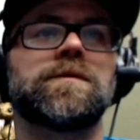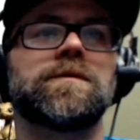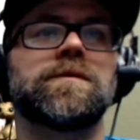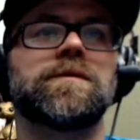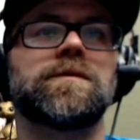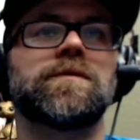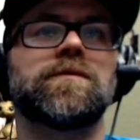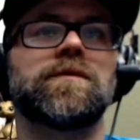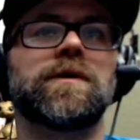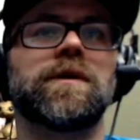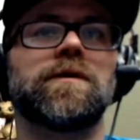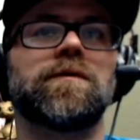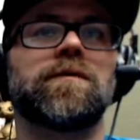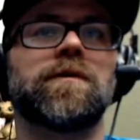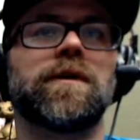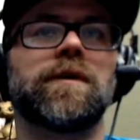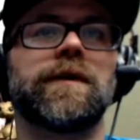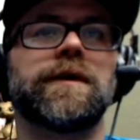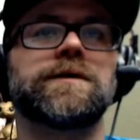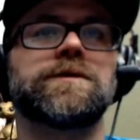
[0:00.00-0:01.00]
Go.
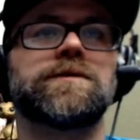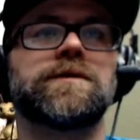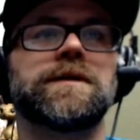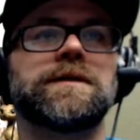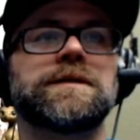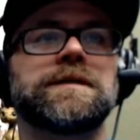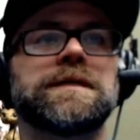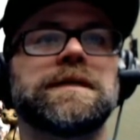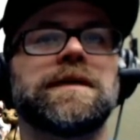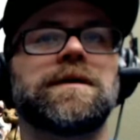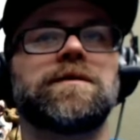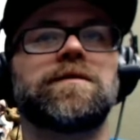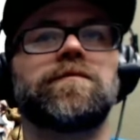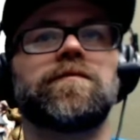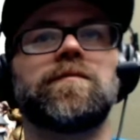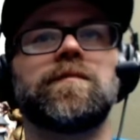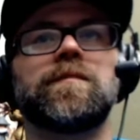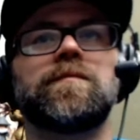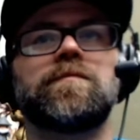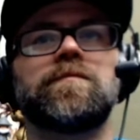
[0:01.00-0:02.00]
Alright, so that's the end of
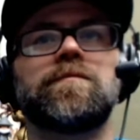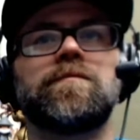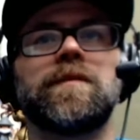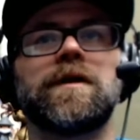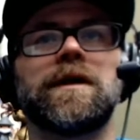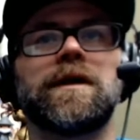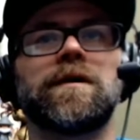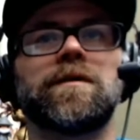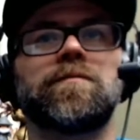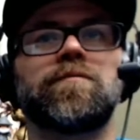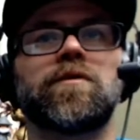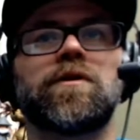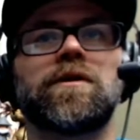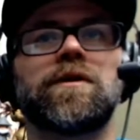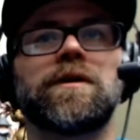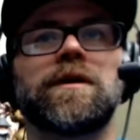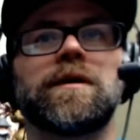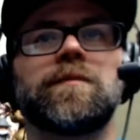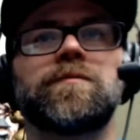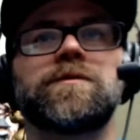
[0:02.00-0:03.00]
the main part of the
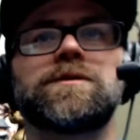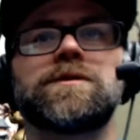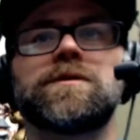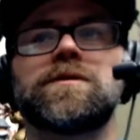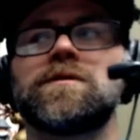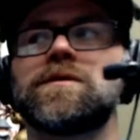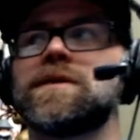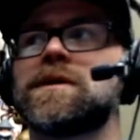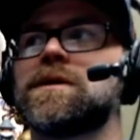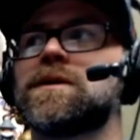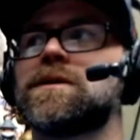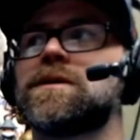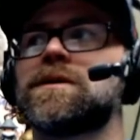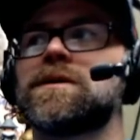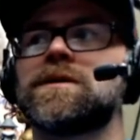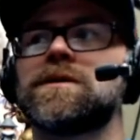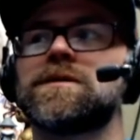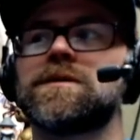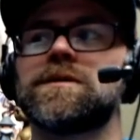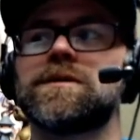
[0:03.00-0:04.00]
episode. Now
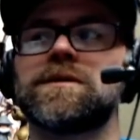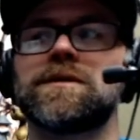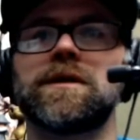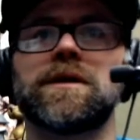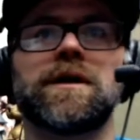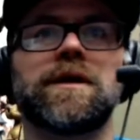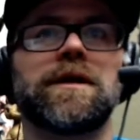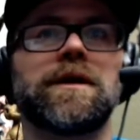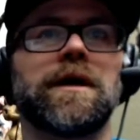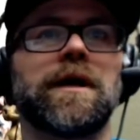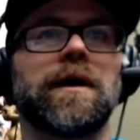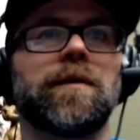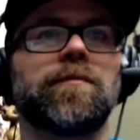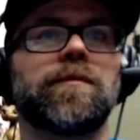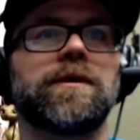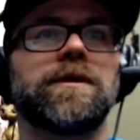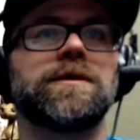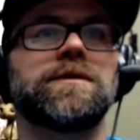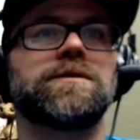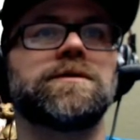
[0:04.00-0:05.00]
this is hopping
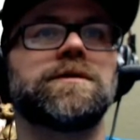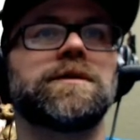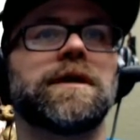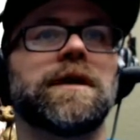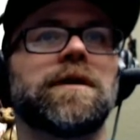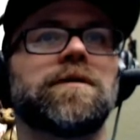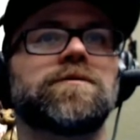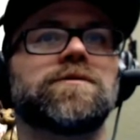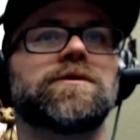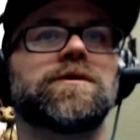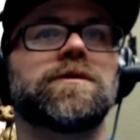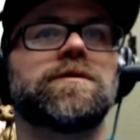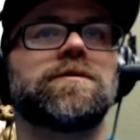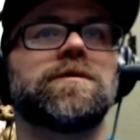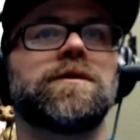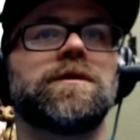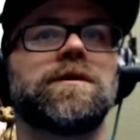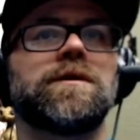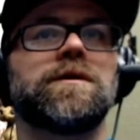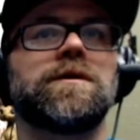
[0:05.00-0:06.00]
into the outro.
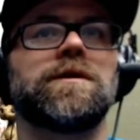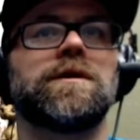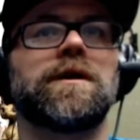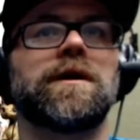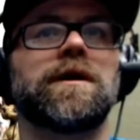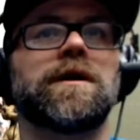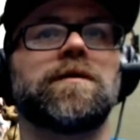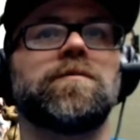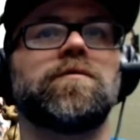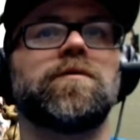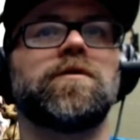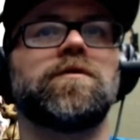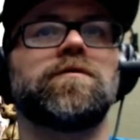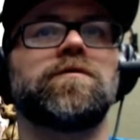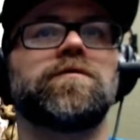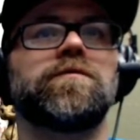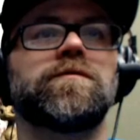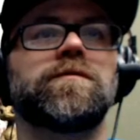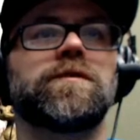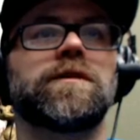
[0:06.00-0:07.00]
I can
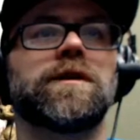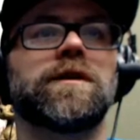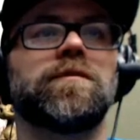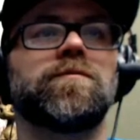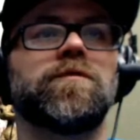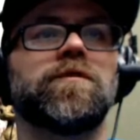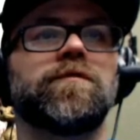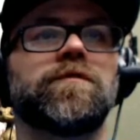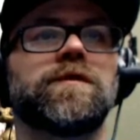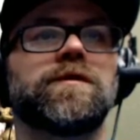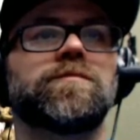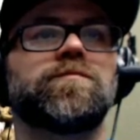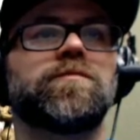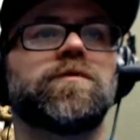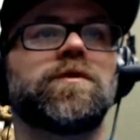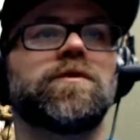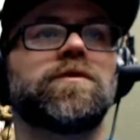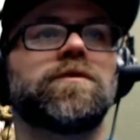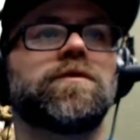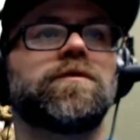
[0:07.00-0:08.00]
kind of move this
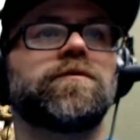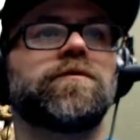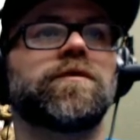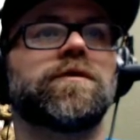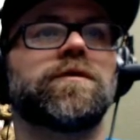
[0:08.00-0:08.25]
bulk over,